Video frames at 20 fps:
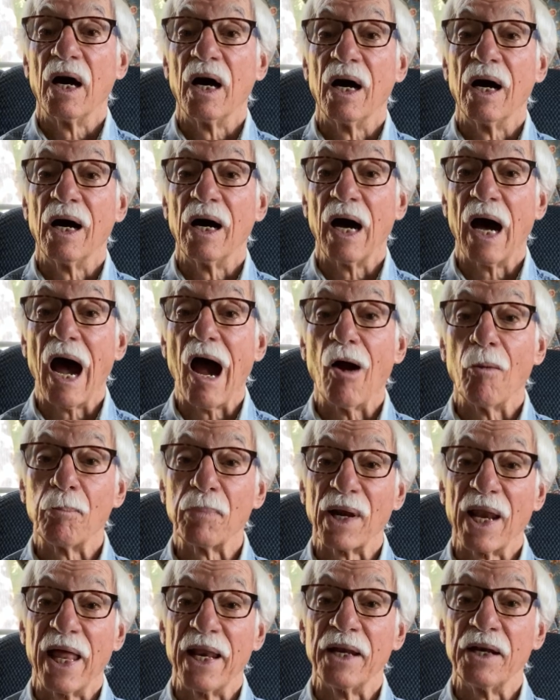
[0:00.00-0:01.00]
our
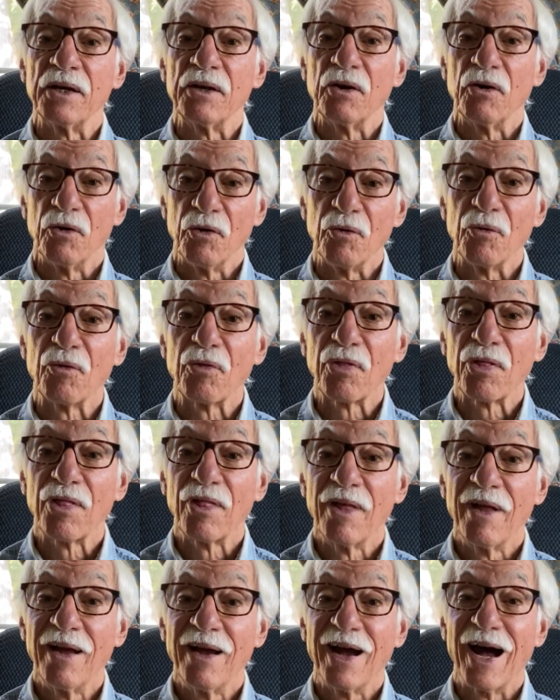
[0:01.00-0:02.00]
planet Earth,
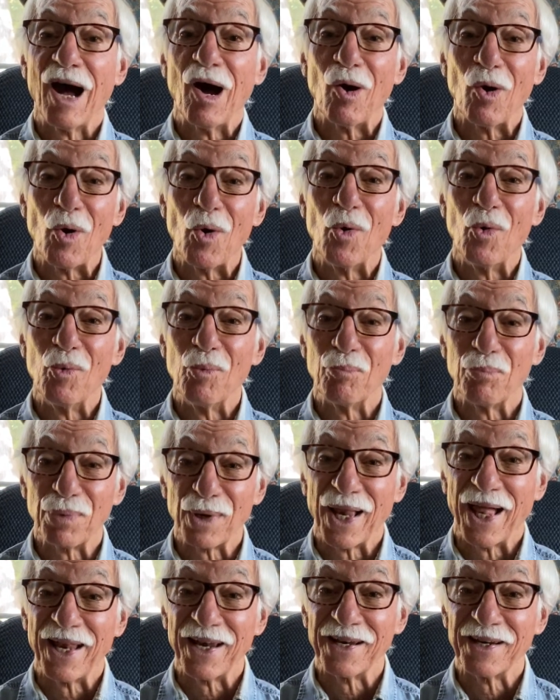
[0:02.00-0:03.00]
our home
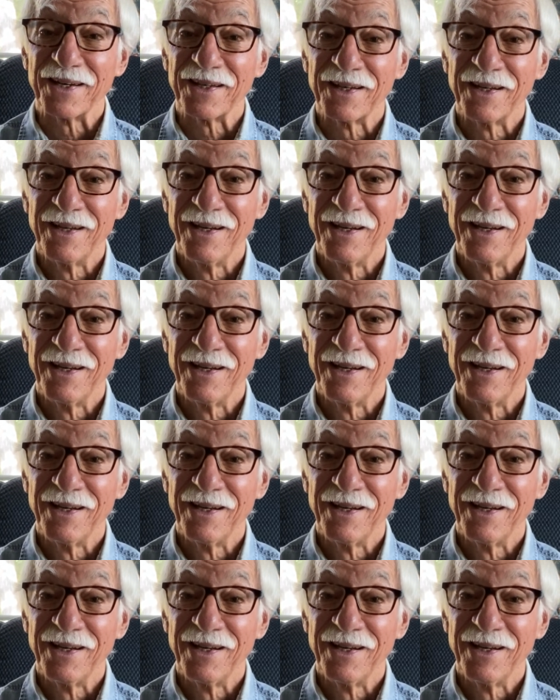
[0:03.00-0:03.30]
planet.